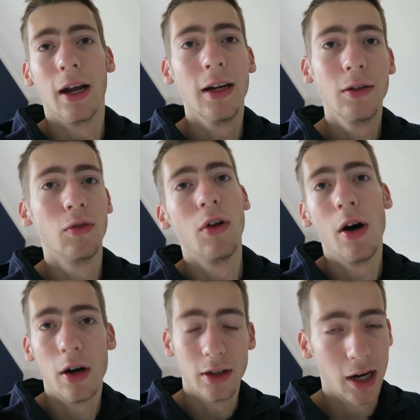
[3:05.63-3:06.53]
I didn't
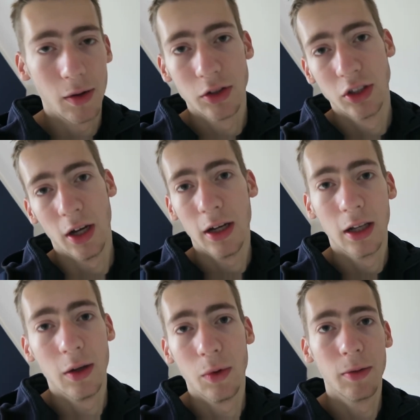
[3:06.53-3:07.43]
vlog that I was
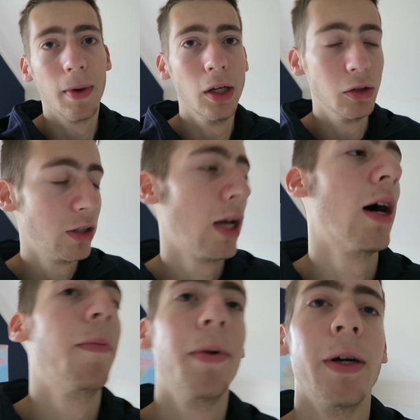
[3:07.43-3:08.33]
cycling with my new
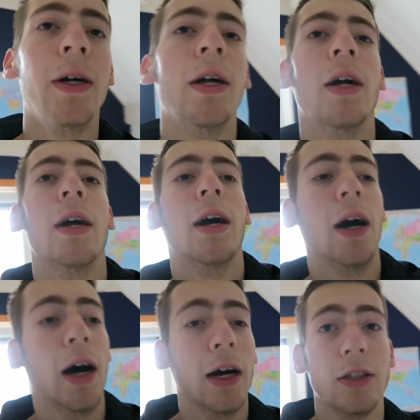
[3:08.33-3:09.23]
setup.
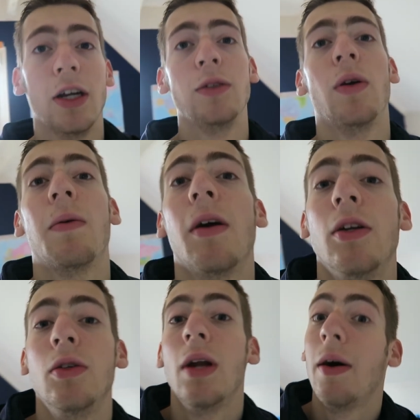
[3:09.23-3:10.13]
So that's what I'm
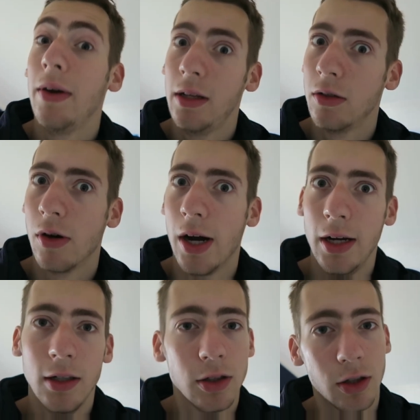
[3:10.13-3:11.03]
gonna do now in the rain.